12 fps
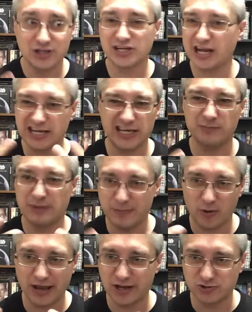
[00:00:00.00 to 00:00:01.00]
to kind of get
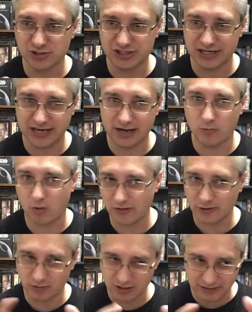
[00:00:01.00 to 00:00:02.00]
people interested in it while
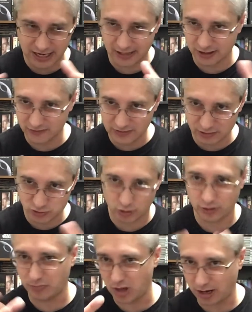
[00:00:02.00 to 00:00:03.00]
they were in the video store,
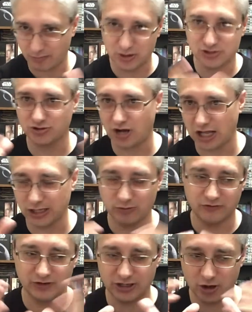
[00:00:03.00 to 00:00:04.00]
the blockbuster,
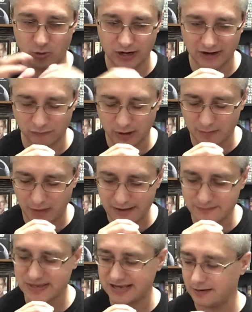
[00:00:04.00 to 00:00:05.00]
Hollywood video, whatever it
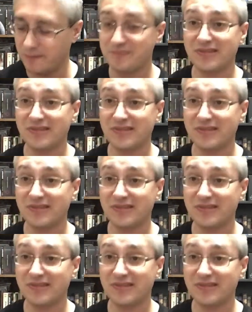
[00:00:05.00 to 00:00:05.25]
might be.